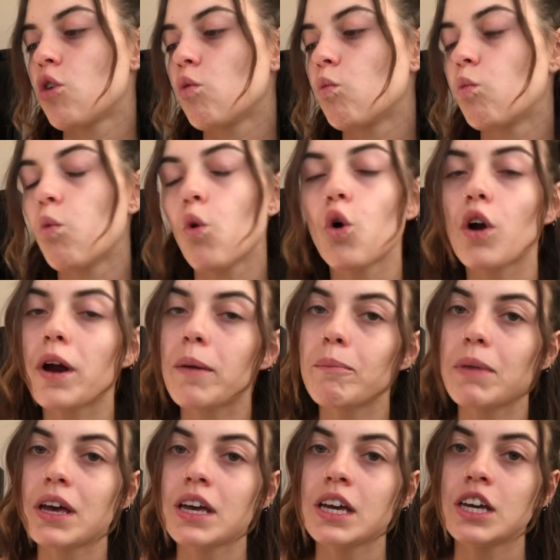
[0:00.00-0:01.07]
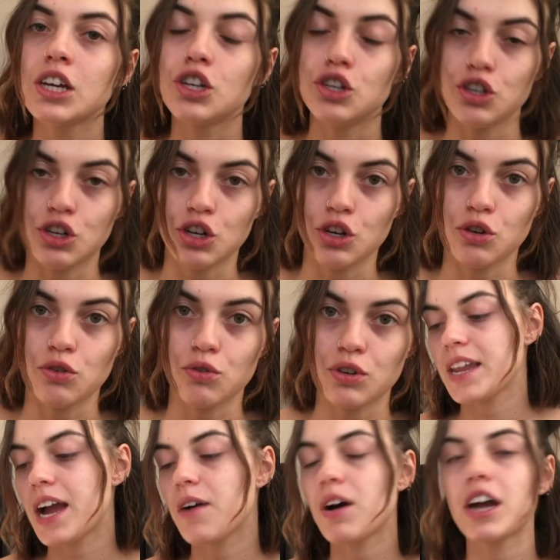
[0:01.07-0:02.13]
Warm Nude.
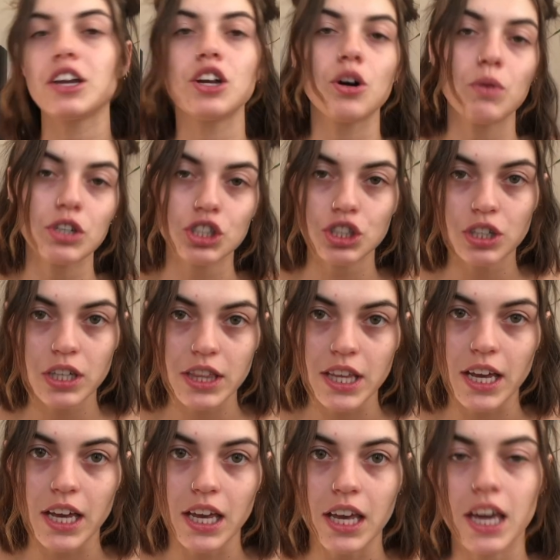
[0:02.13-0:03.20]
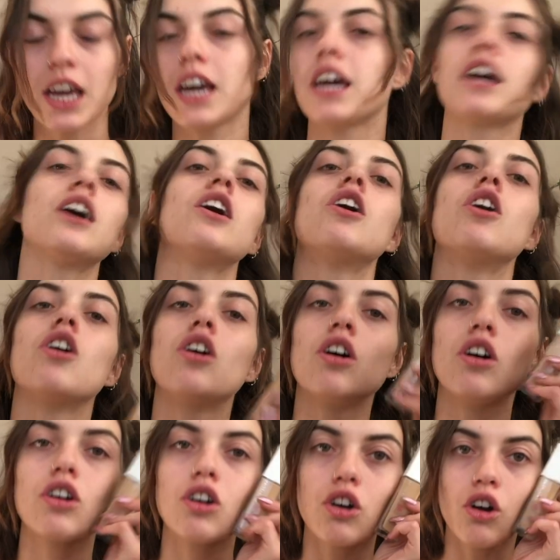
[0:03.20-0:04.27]
Now I know what you're thinking,
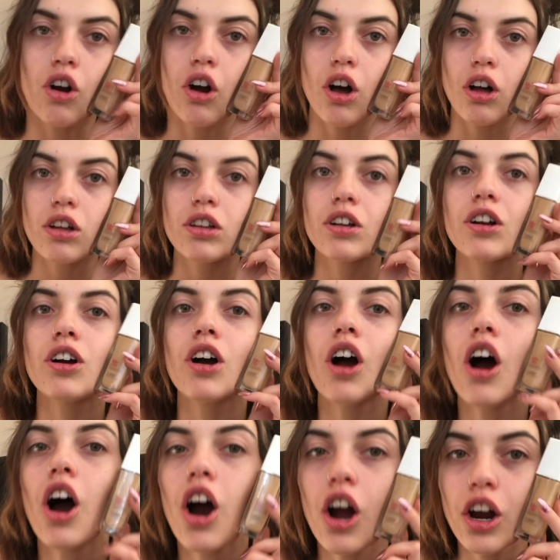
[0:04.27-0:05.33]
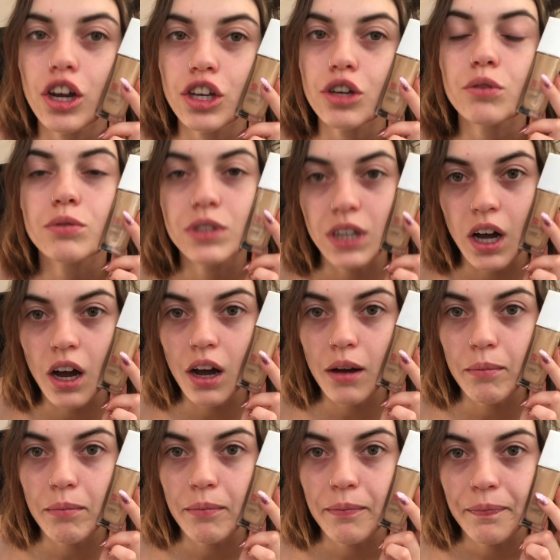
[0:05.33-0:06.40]
girl, are you
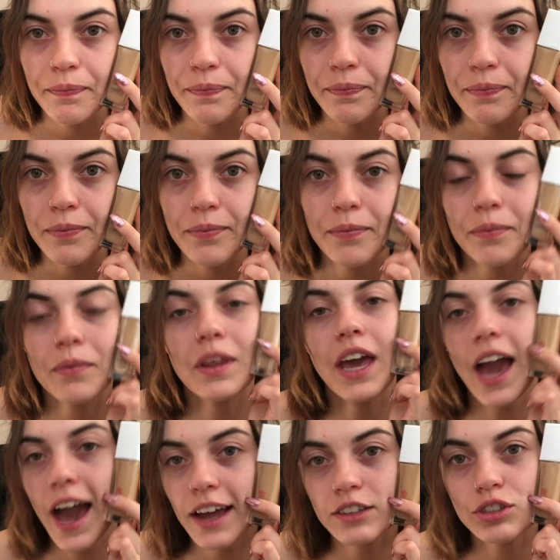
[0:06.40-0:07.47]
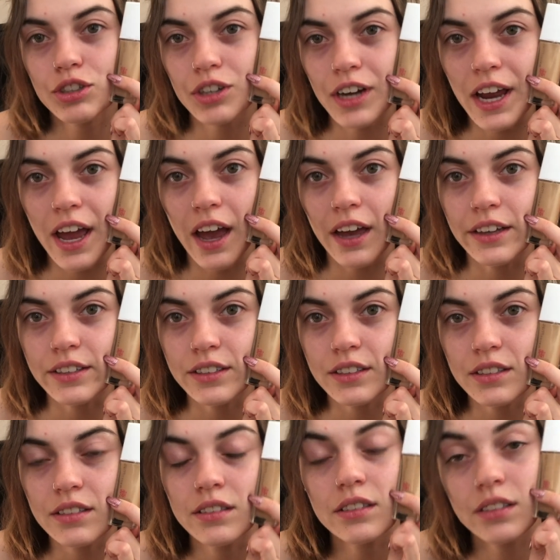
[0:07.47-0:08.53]
dumb? The answer
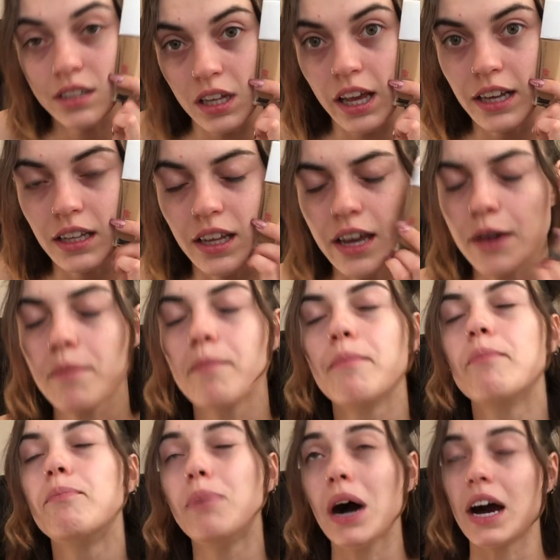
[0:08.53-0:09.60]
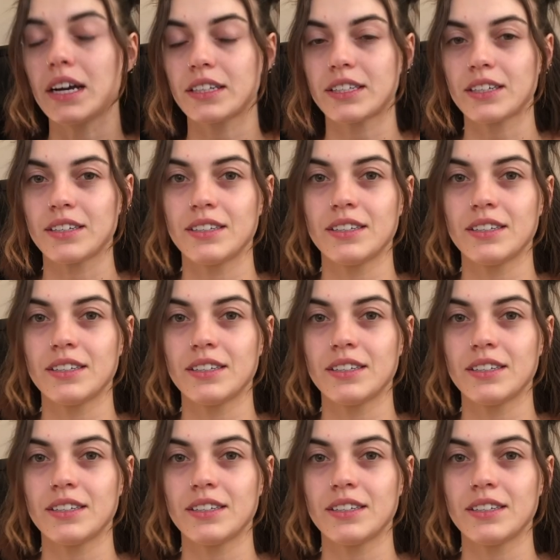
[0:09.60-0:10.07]
is slightly, but